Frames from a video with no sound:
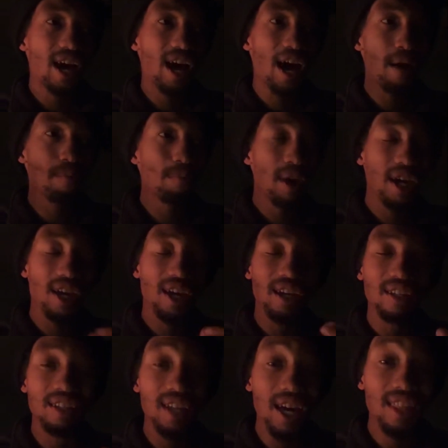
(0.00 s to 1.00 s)
I'm
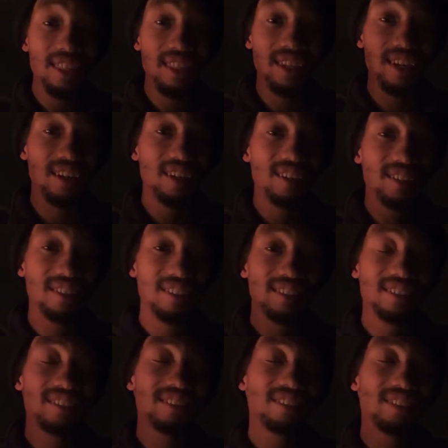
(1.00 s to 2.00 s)
paying nothing,
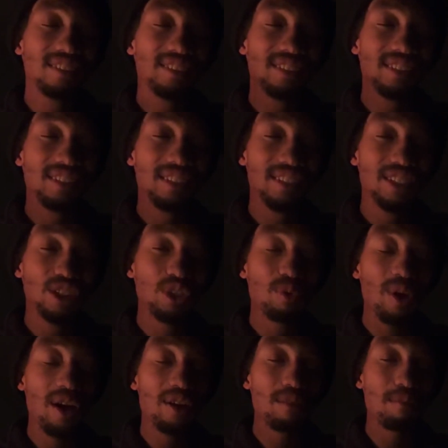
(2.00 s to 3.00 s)

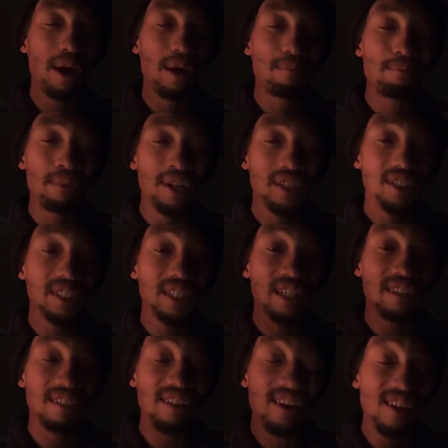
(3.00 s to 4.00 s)
surrounded by monks
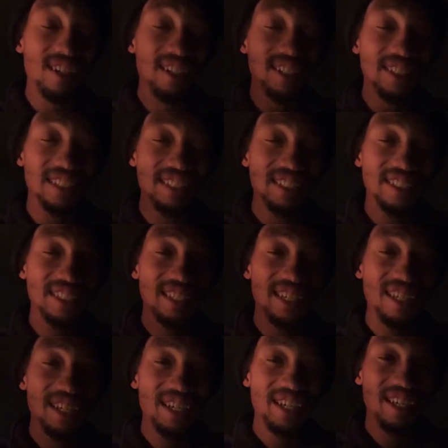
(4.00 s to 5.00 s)
and nuns
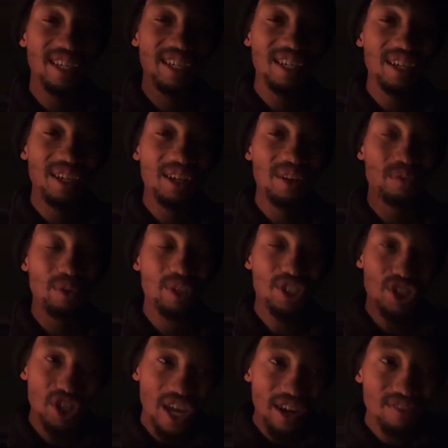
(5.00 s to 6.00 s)
with
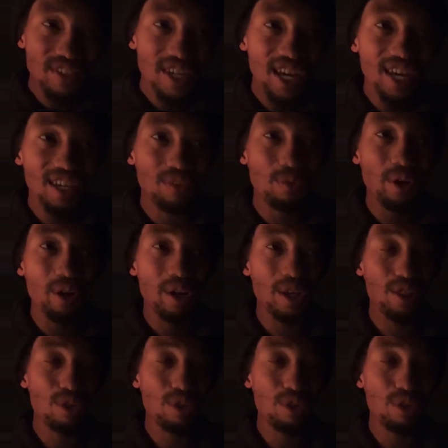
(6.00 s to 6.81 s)
shaved head, wearing